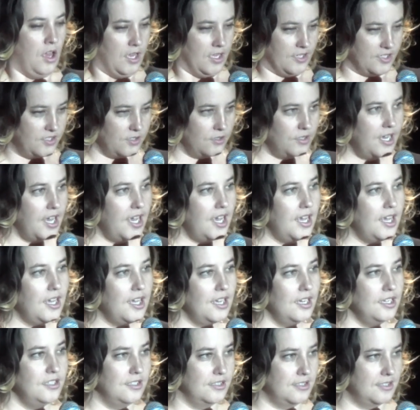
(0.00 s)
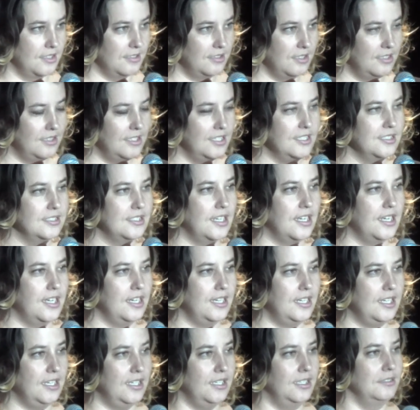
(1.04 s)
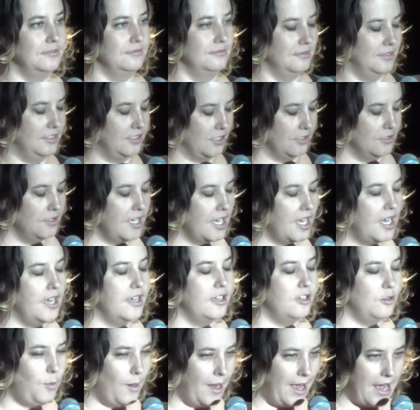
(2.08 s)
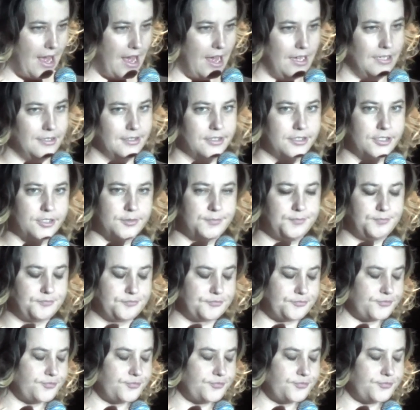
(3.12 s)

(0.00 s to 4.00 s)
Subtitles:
it's okay, just a little anxiety, it's okay, it'll pass.